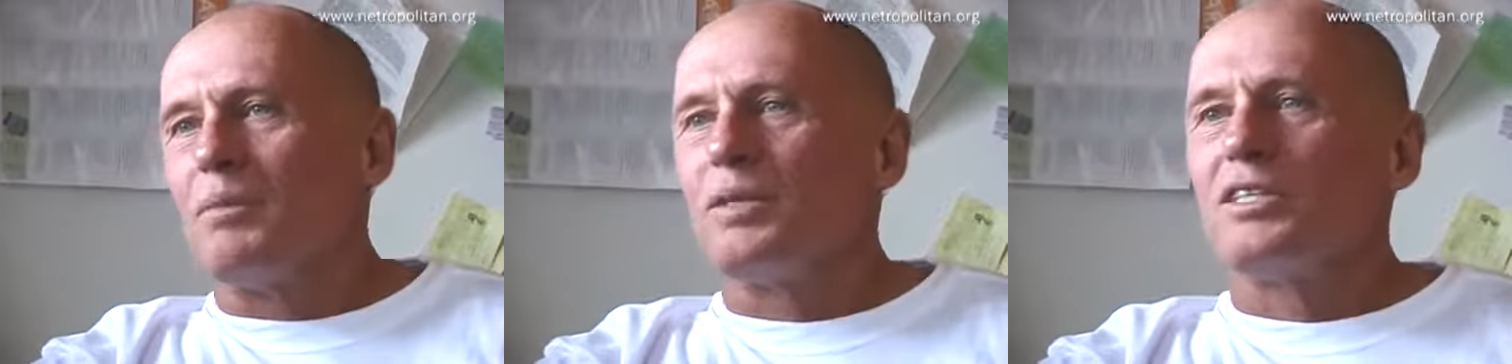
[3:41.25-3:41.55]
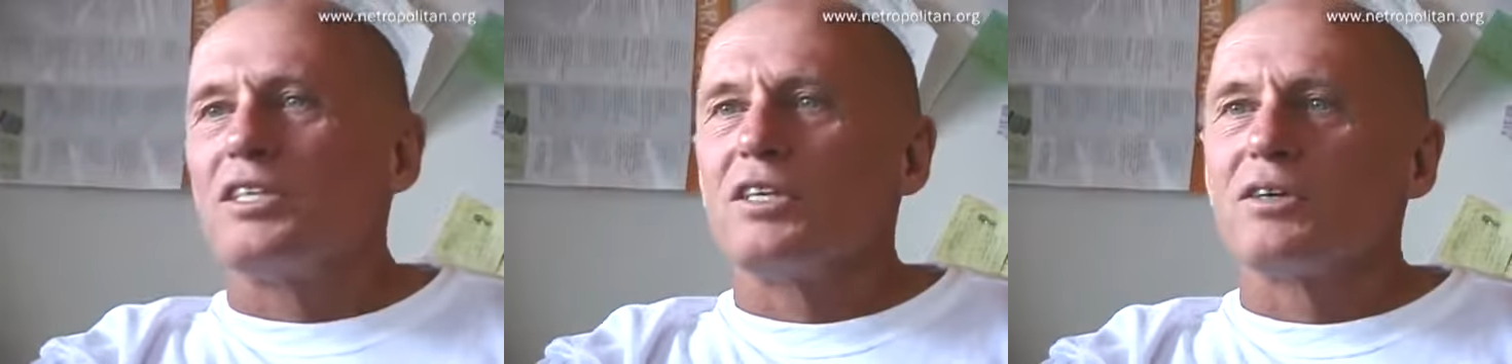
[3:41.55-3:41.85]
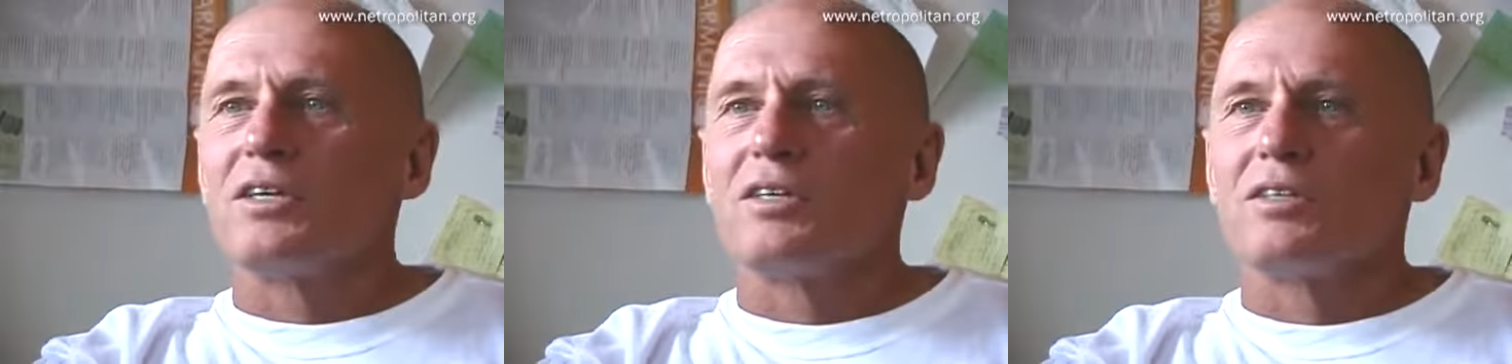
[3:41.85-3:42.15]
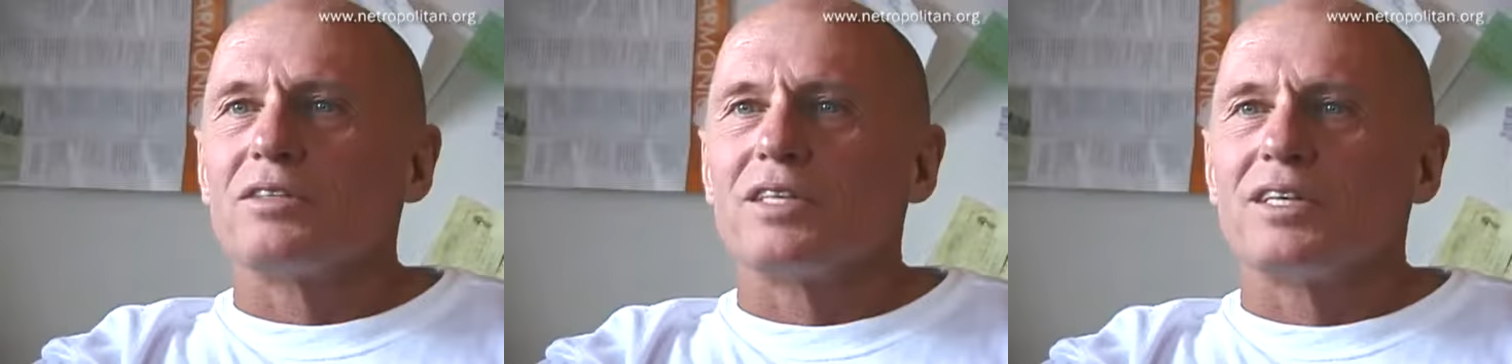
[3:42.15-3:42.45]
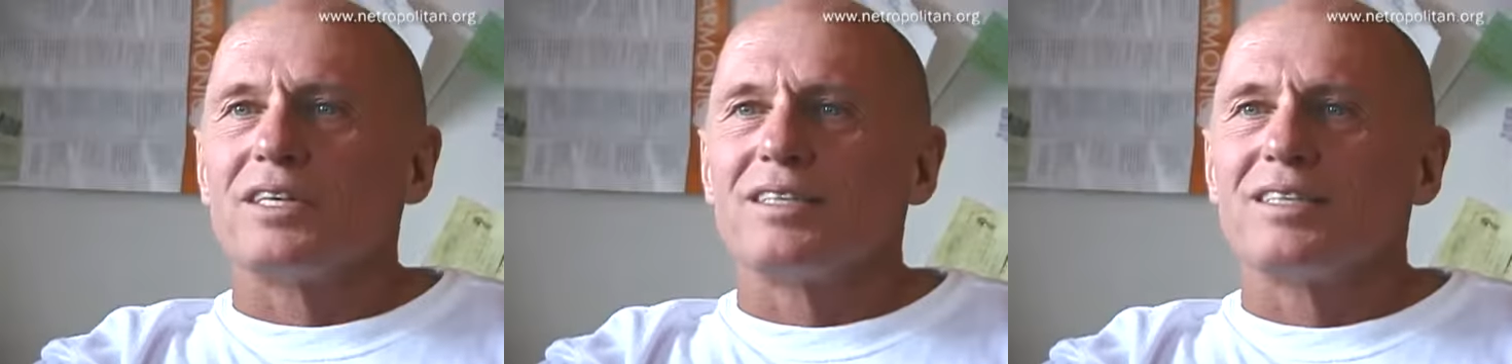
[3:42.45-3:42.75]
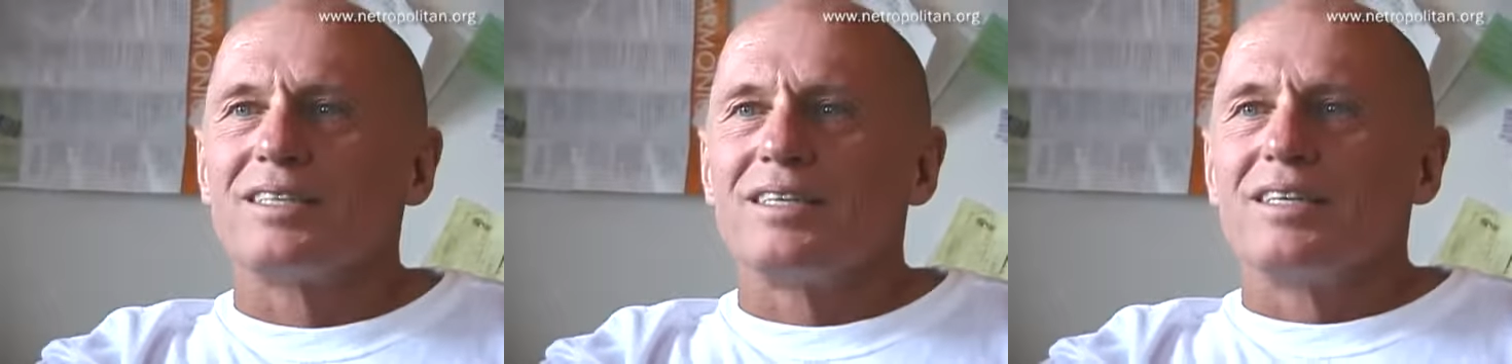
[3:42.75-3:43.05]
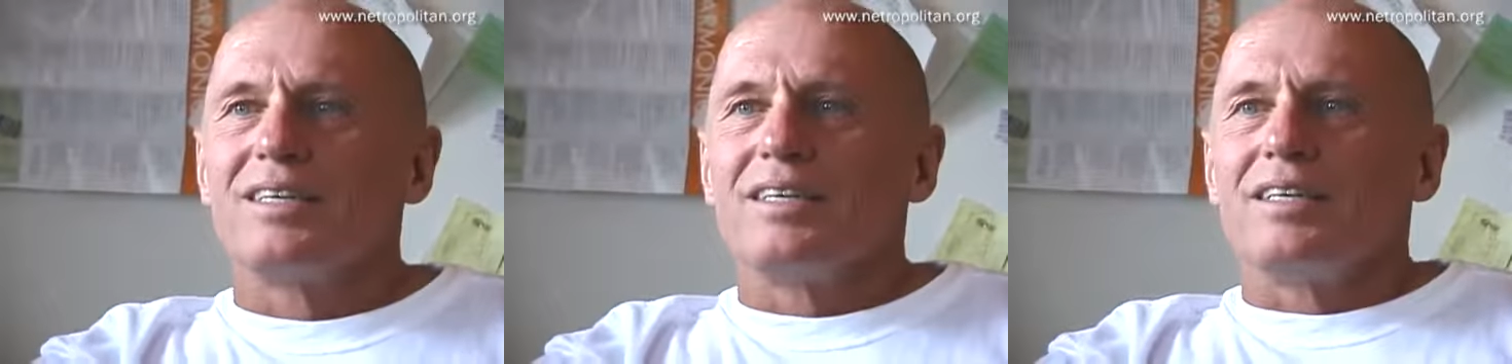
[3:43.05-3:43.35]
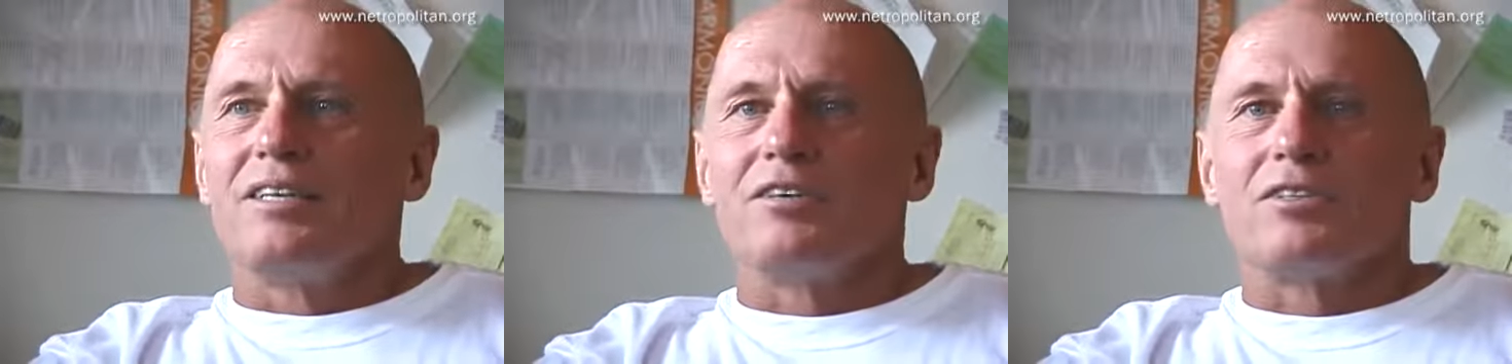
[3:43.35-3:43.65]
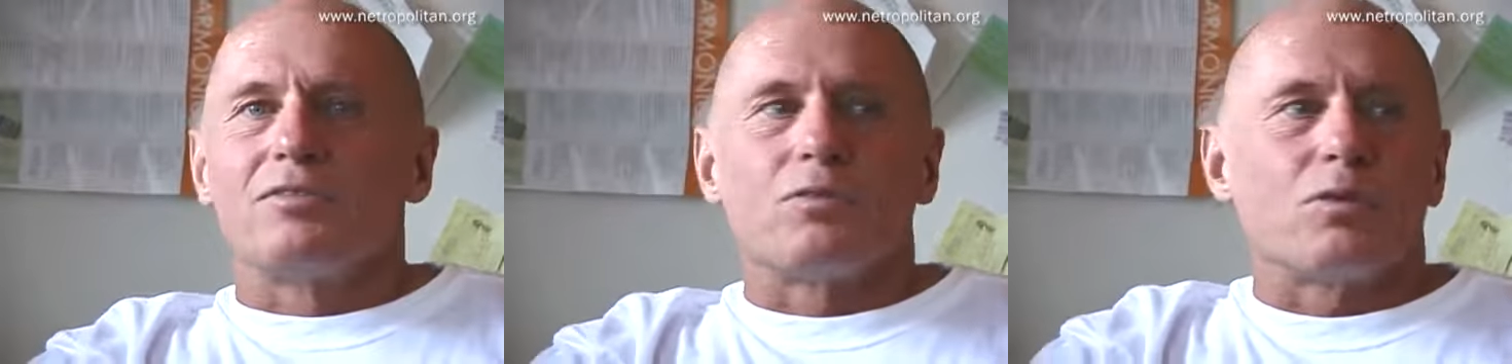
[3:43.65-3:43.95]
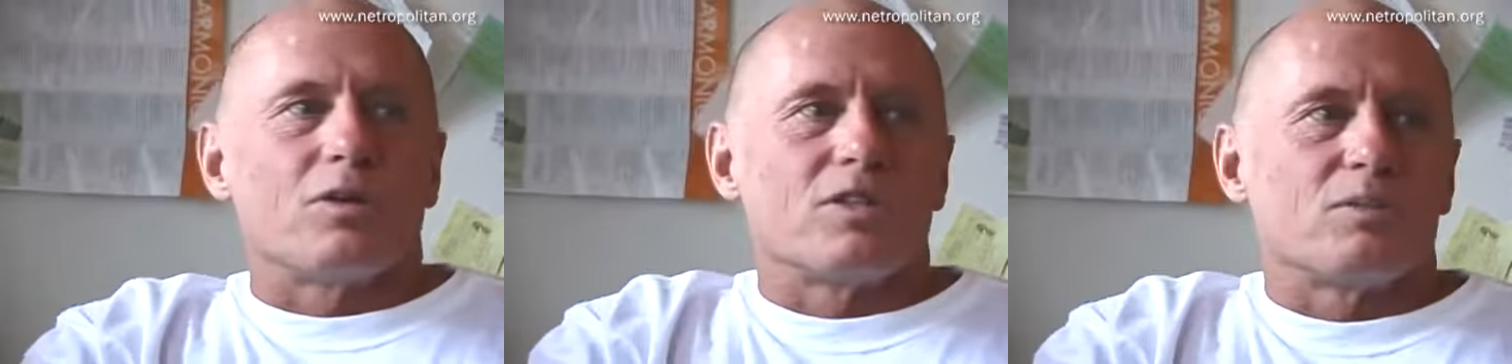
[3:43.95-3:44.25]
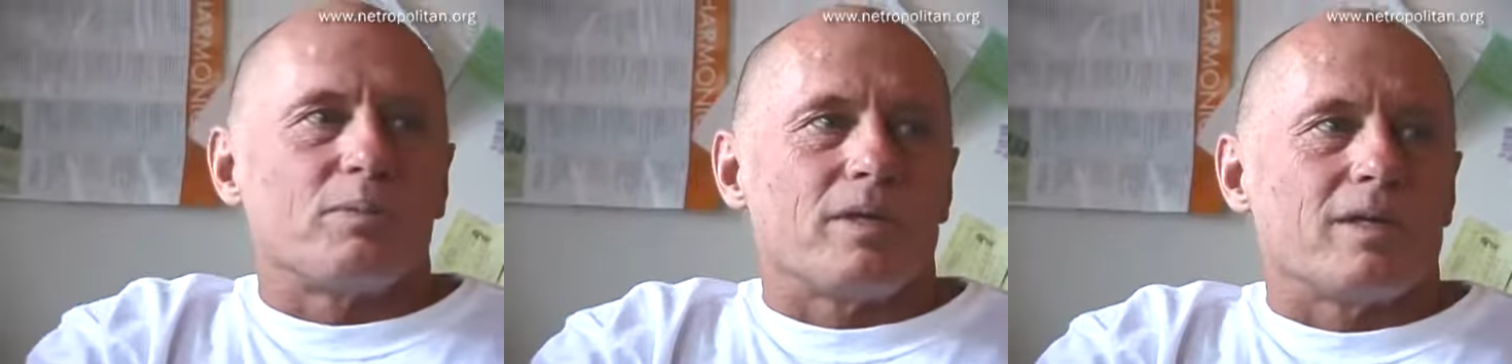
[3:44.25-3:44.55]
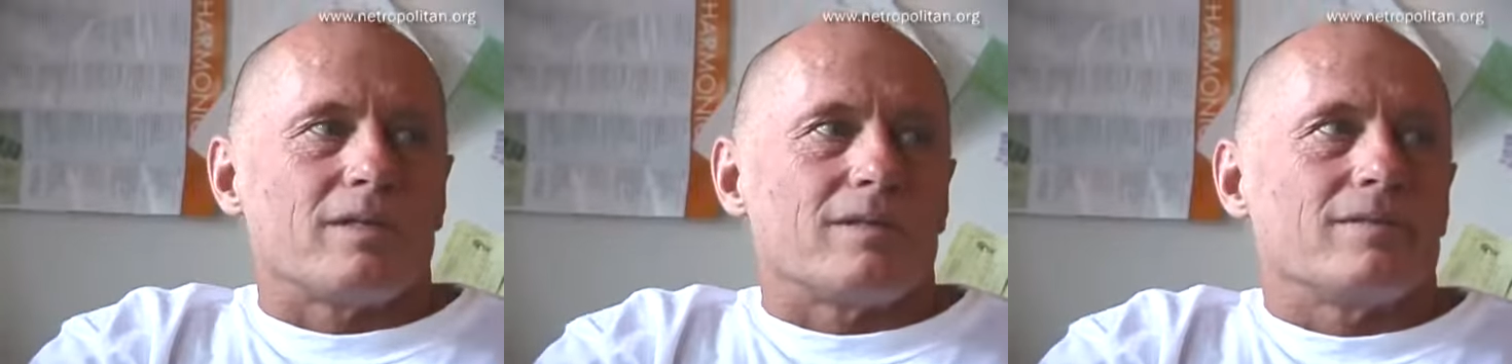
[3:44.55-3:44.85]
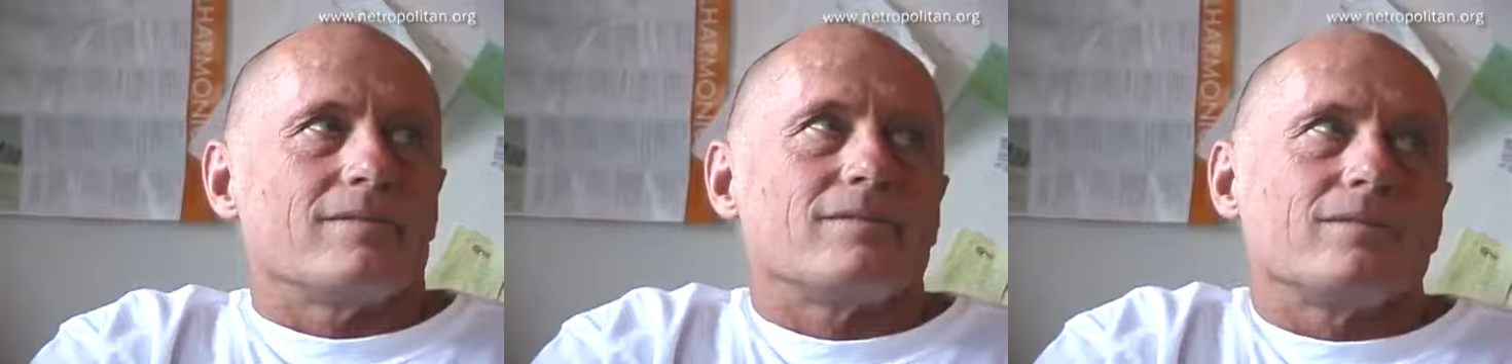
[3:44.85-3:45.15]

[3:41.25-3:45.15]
a material that heretofore has been,